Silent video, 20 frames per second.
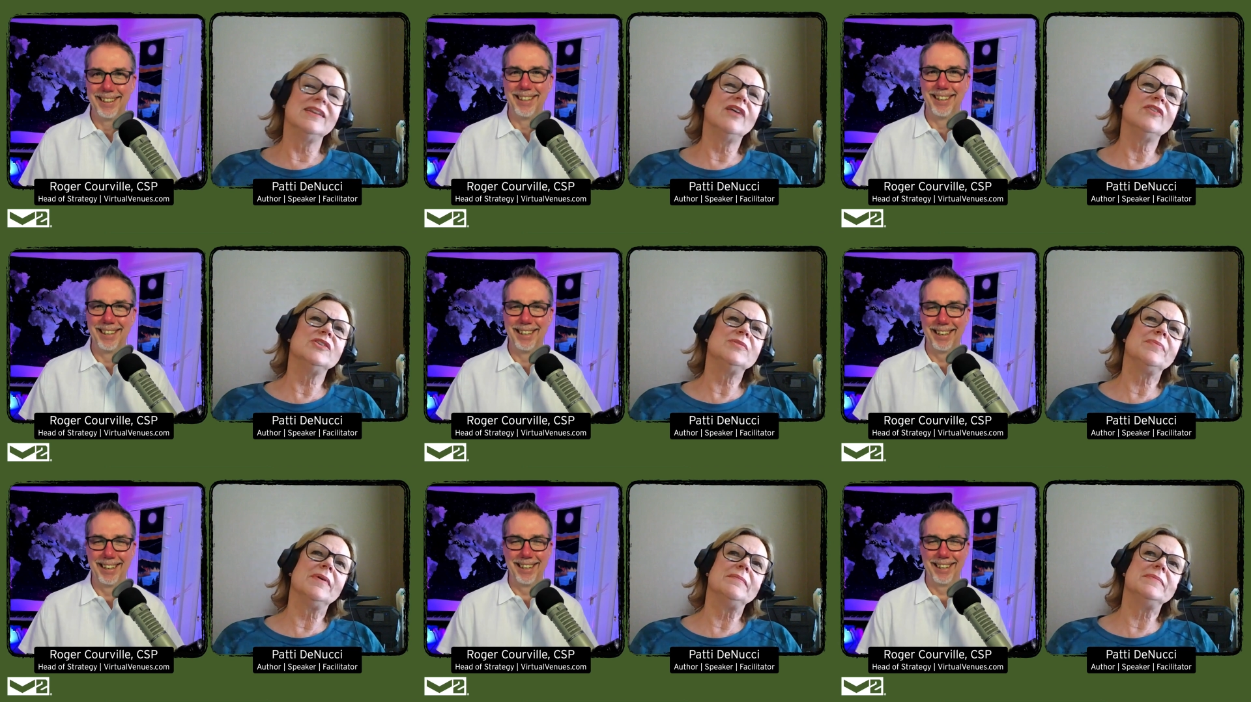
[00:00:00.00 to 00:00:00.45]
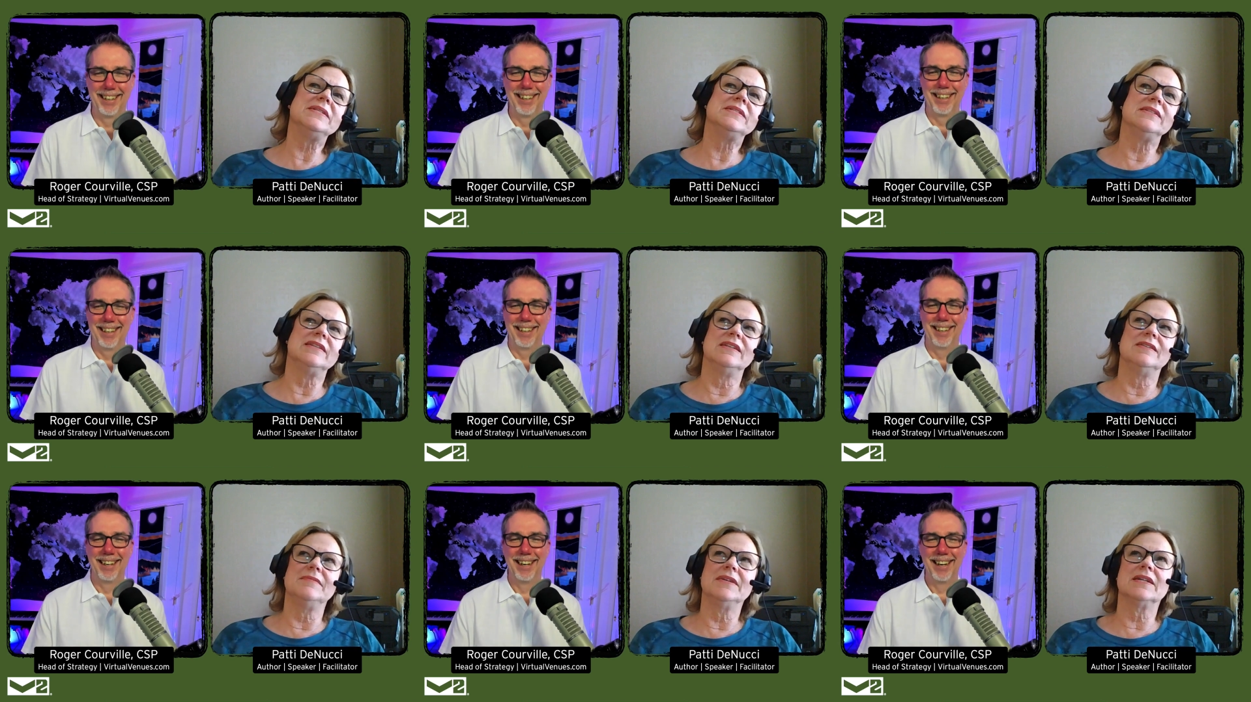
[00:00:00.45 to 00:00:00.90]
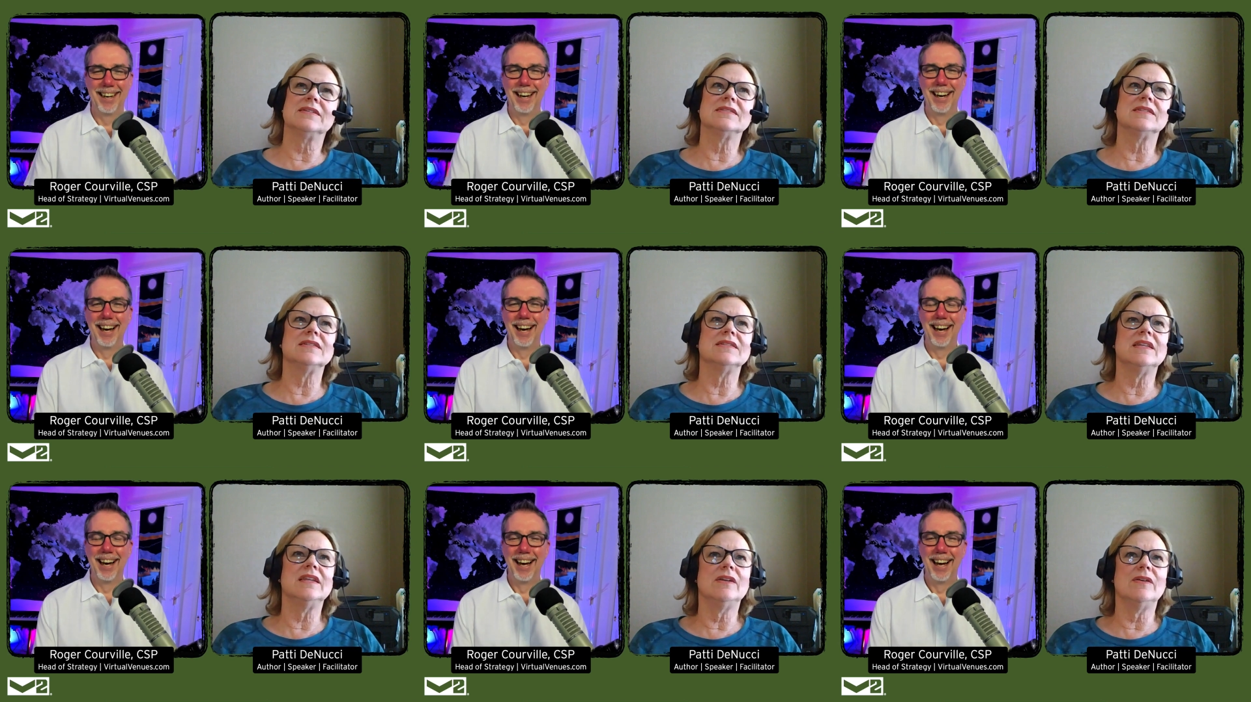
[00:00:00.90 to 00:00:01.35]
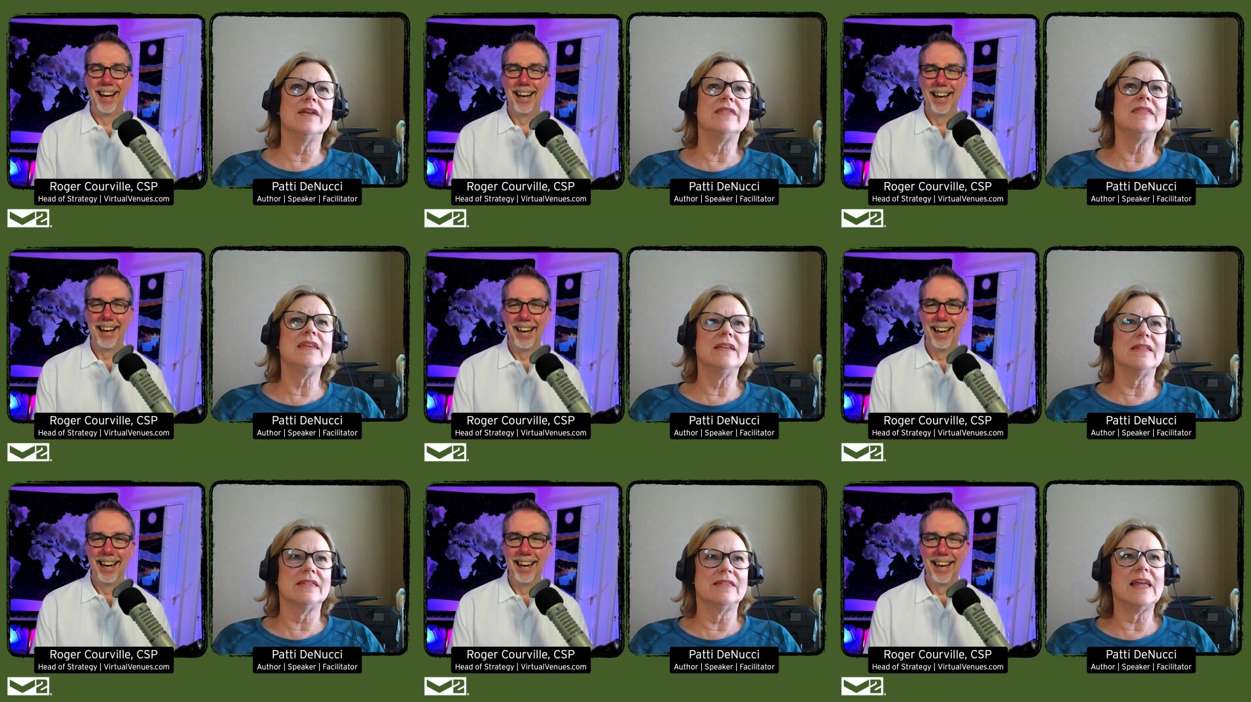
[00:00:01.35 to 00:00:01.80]
Speaker 1: no, you probably didn't because it, you know I
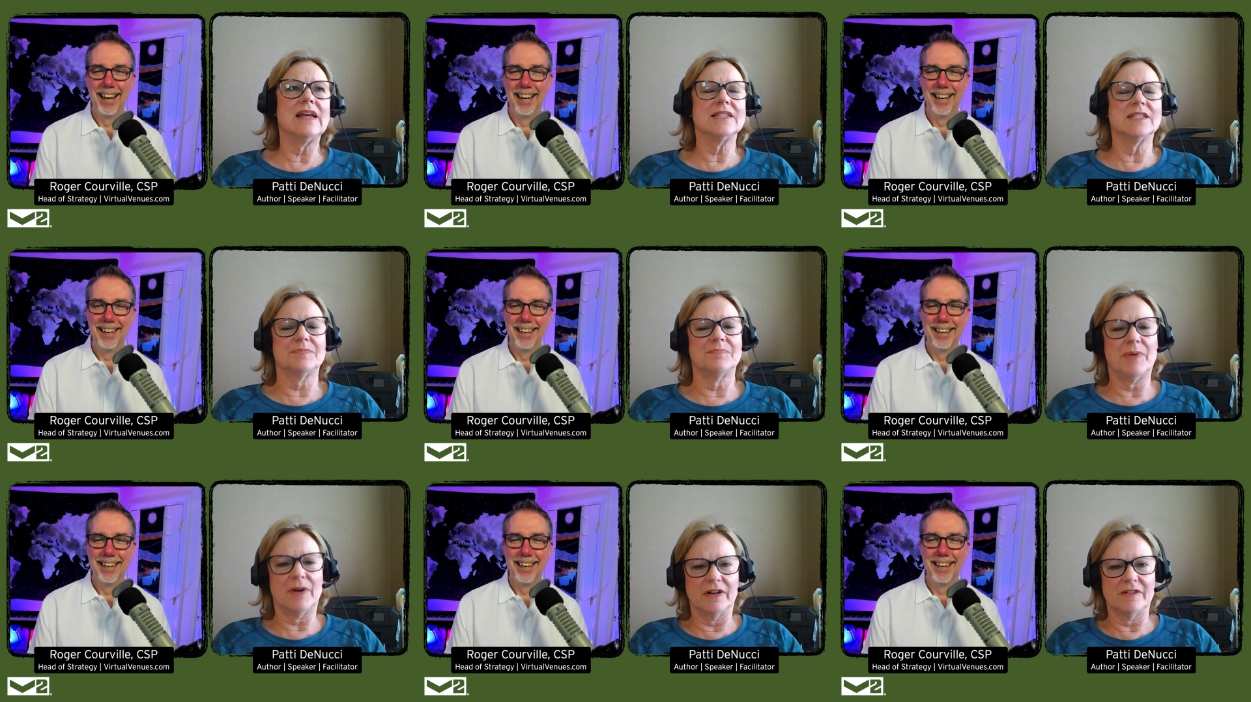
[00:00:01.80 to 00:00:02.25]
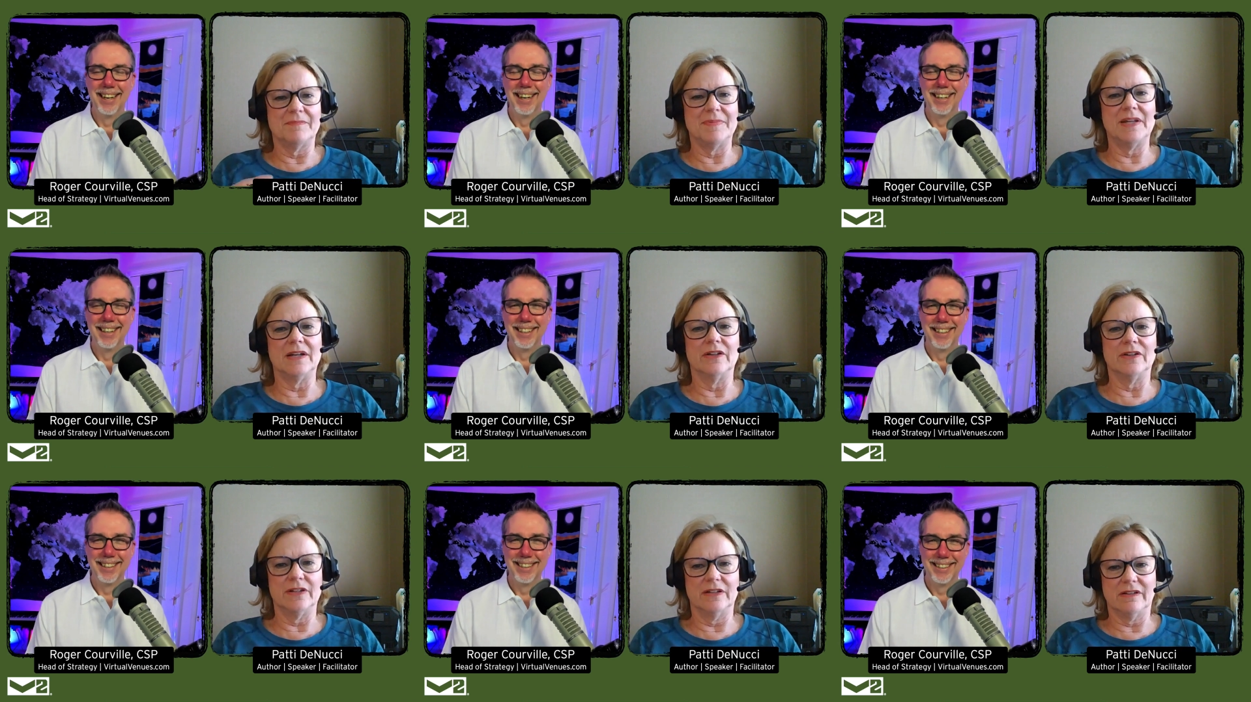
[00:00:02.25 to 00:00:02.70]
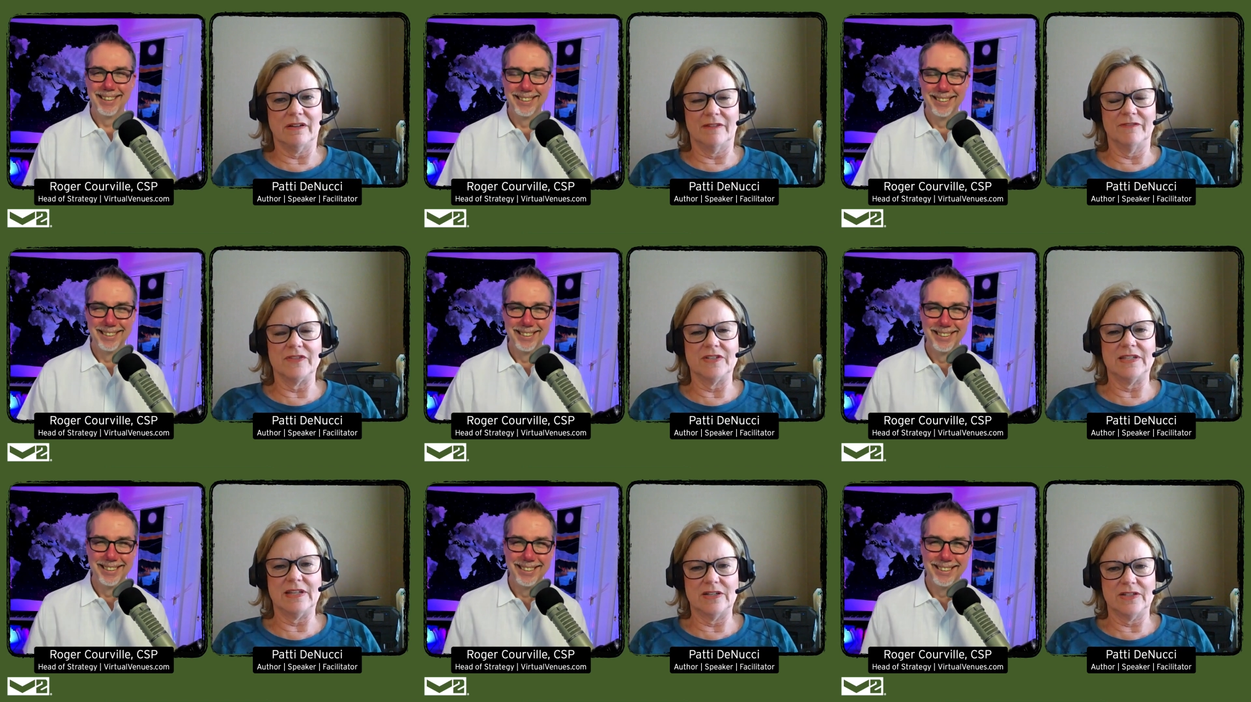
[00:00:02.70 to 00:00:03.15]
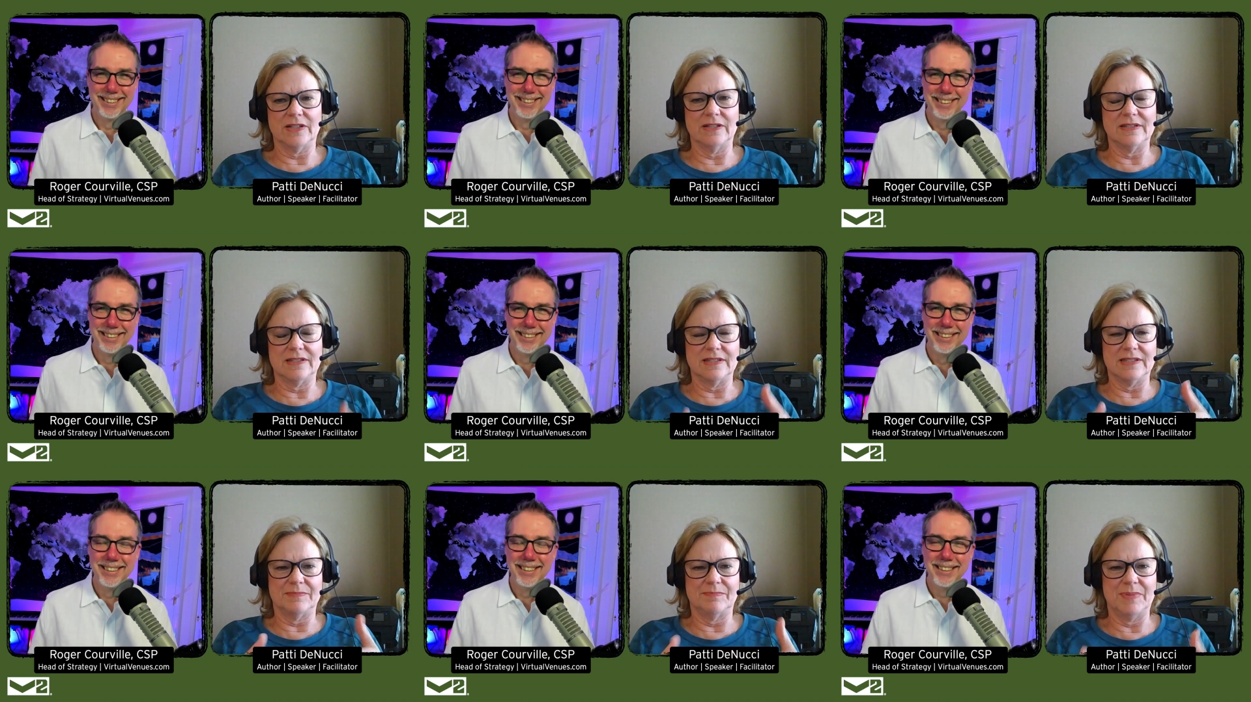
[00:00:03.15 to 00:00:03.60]
think that's part of being a good
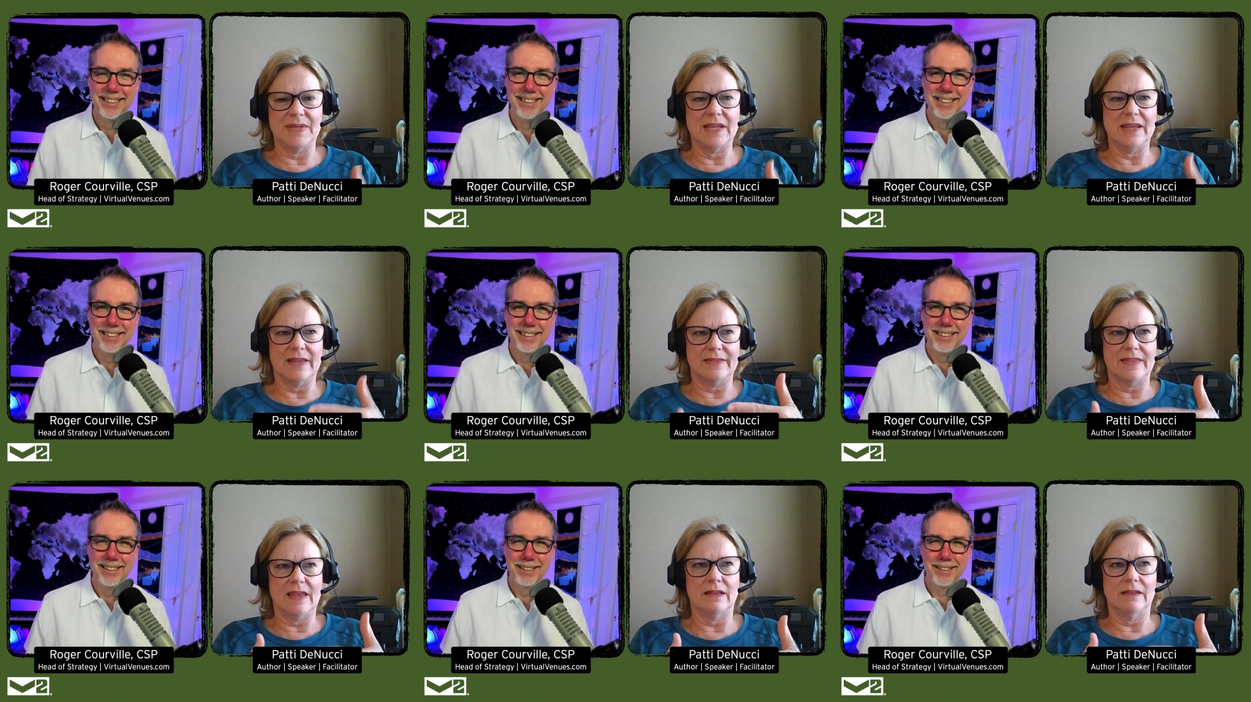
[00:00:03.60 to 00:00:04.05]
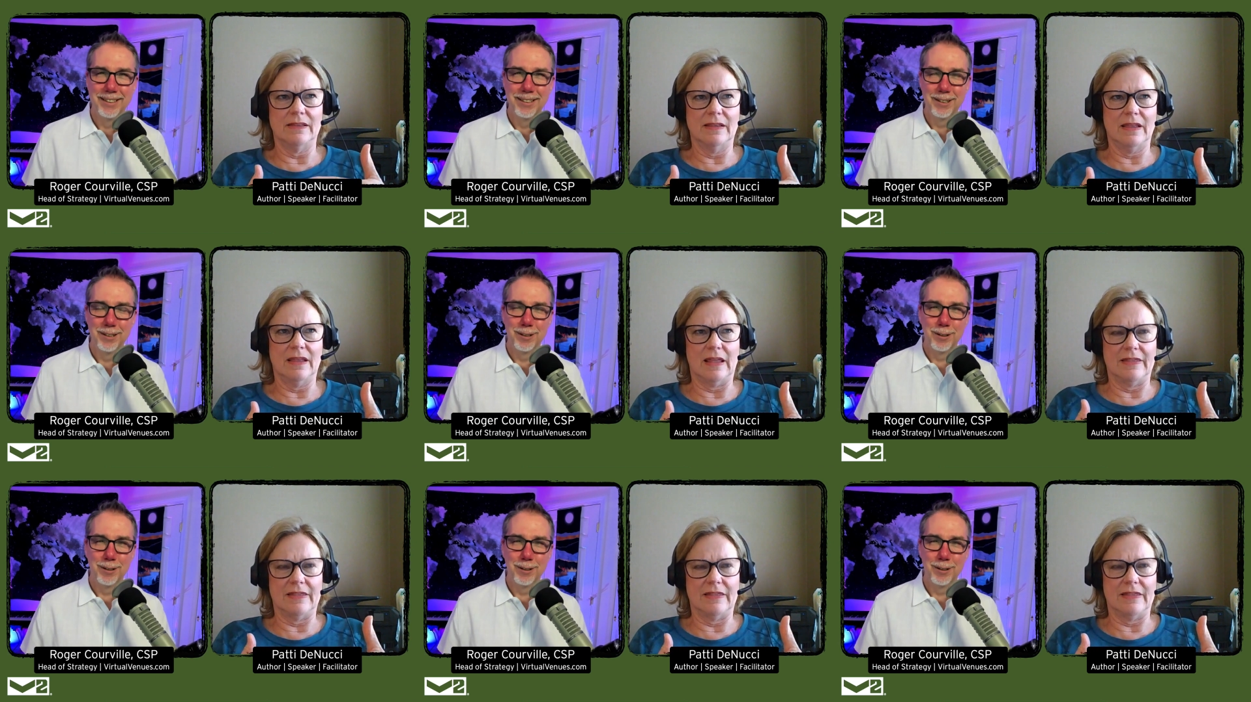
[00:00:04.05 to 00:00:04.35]
conversationalist is being at that